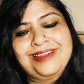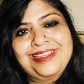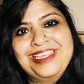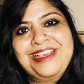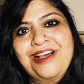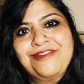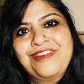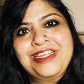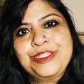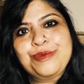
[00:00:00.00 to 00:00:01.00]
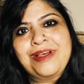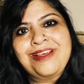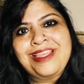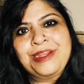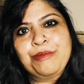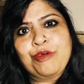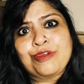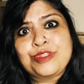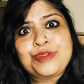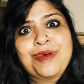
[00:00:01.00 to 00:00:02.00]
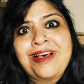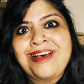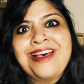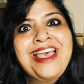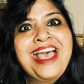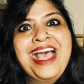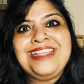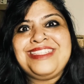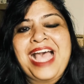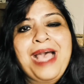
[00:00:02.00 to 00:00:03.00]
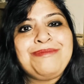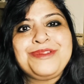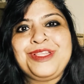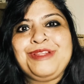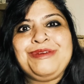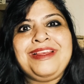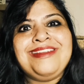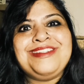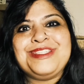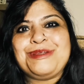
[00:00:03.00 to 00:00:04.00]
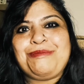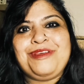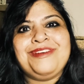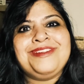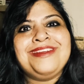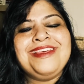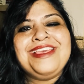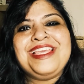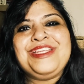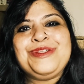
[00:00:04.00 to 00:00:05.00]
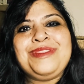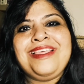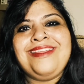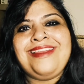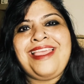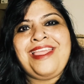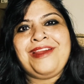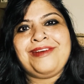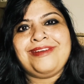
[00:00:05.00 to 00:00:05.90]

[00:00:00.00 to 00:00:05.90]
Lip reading: He can't find Swaha anymore. Swaha has absolutely disappeared into thin air.